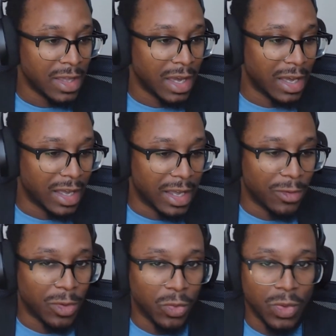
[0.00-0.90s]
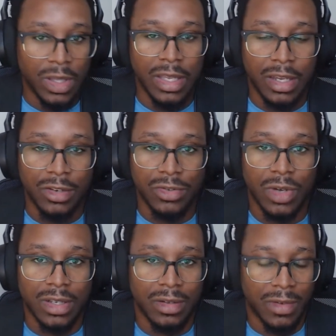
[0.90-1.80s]
uh, a, a really
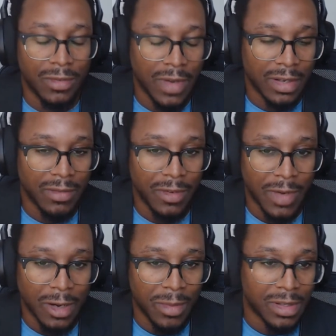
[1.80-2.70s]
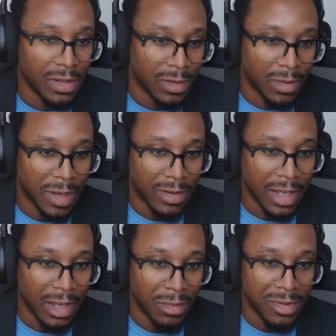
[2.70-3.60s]
constructive and effective environment to learn about
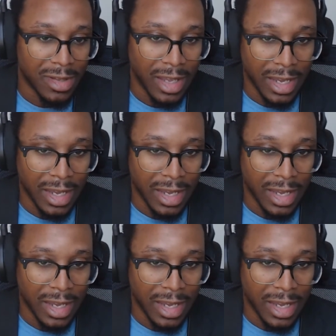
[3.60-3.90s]
games.